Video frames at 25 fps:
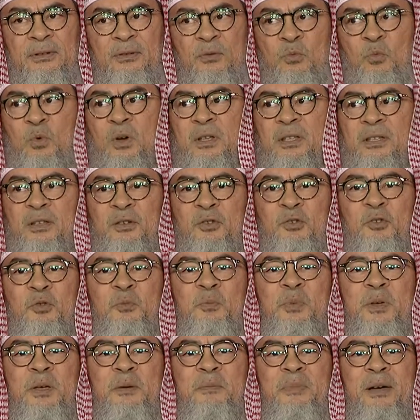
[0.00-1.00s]
What could
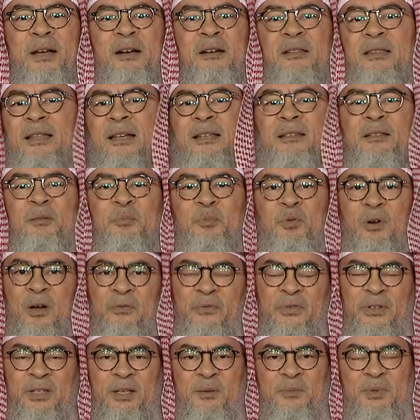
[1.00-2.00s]
be better than the
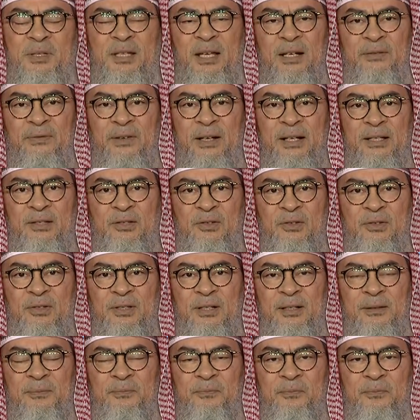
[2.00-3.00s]
Prophet himself, alayhi wasallam?"